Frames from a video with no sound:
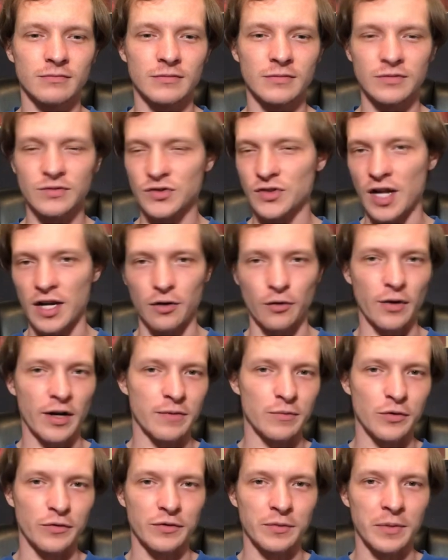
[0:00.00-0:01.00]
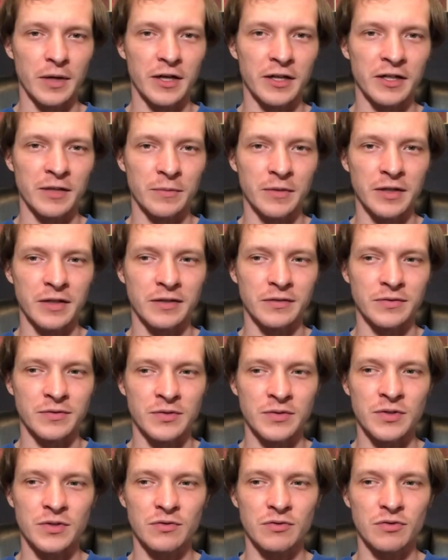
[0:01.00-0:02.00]
It's not a great movie by any
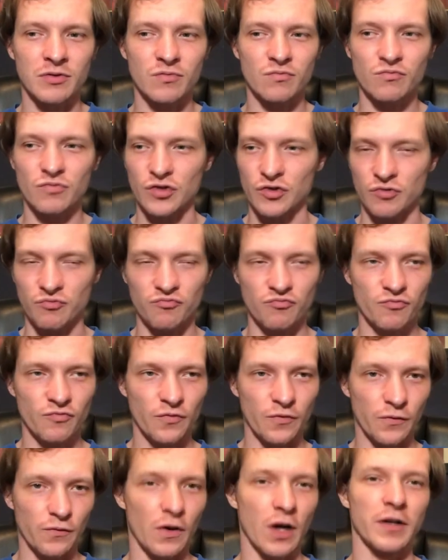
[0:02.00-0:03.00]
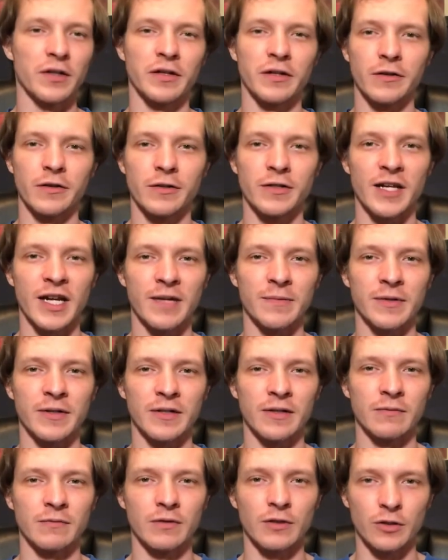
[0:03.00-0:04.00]
means. Just fun
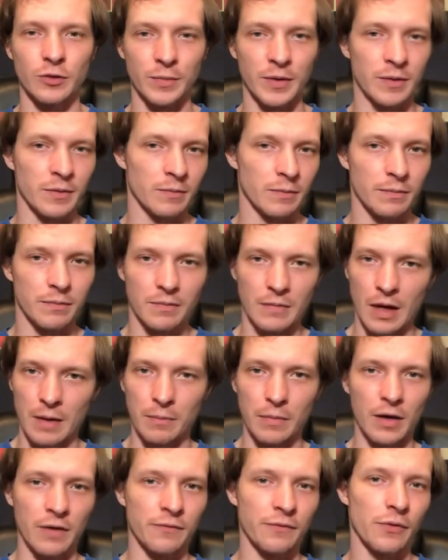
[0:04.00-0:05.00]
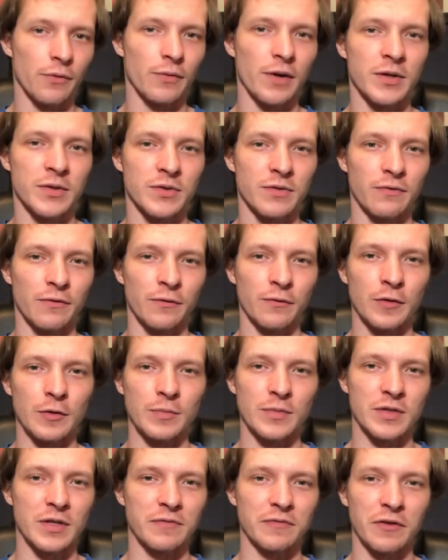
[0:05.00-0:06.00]
entertainment. A little bit above the rest of the
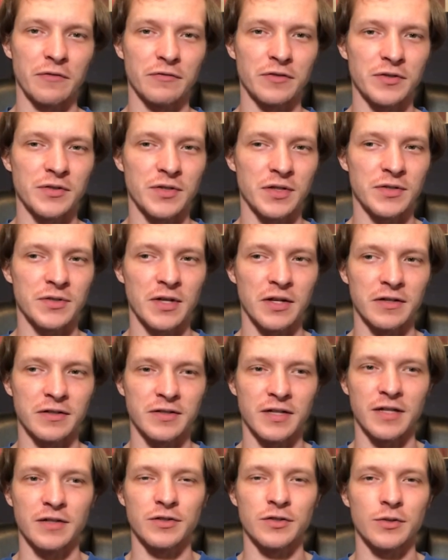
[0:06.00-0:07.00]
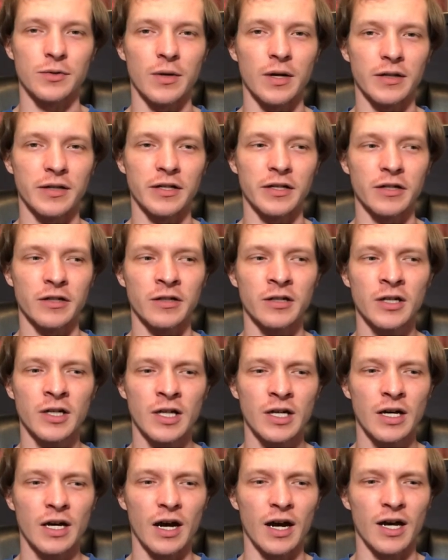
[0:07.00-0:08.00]
films I've given a 6 out of 10 to on here.
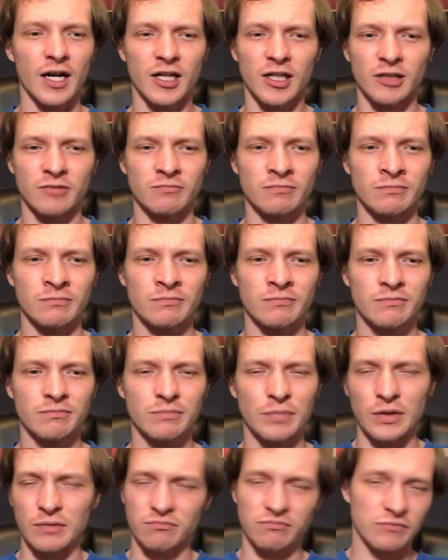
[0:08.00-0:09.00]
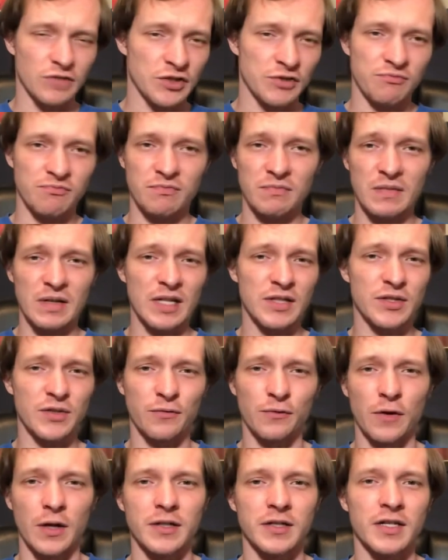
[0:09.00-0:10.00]
But just, it's a
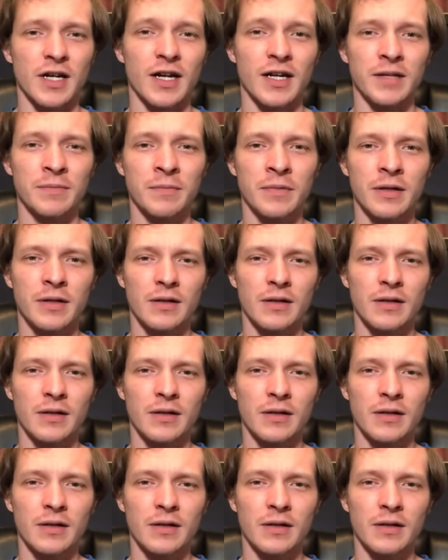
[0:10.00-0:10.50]
fun time.